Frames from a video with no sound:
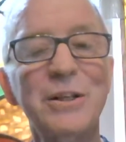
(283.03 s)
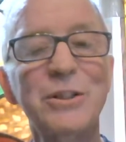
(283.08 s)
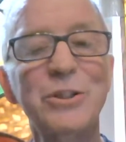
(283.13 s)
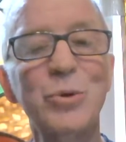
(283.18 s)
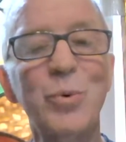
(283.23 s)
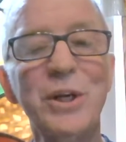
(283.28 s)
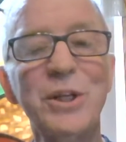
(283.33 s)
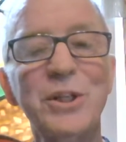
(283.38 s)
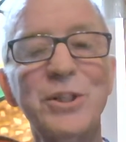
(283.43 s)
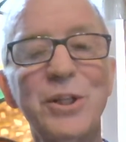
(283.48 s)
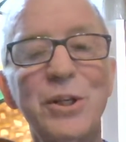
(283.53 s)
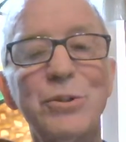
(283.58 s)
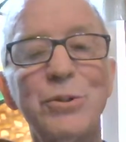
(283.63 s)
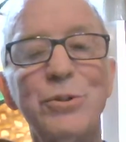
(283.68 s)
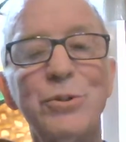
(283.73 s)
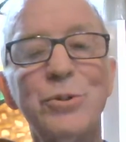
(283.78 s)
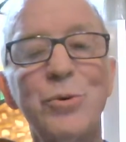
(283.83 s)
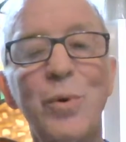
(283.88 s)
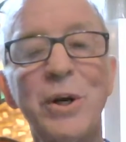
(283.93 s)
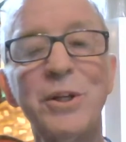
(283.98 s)
26
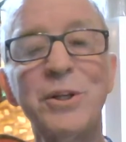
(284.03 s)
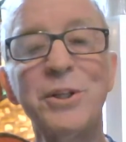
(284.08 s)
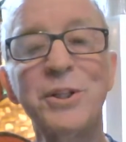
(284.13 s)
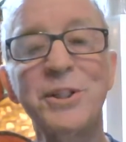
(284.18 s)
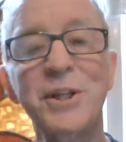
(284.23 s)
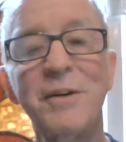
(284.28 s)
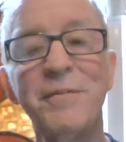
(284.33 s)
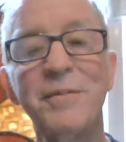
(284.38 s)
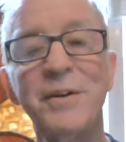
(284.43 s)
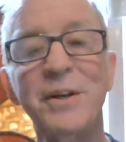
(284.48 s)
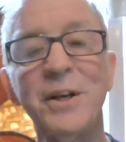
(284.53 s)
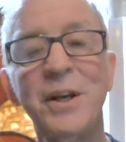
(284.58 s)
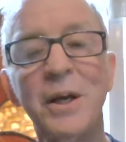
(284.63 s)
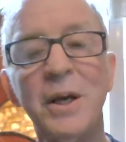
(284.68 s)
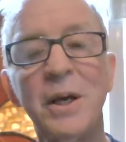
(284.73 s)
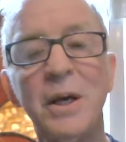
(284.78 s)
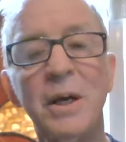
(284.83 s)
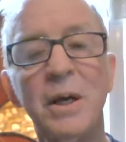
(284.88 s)
to 27,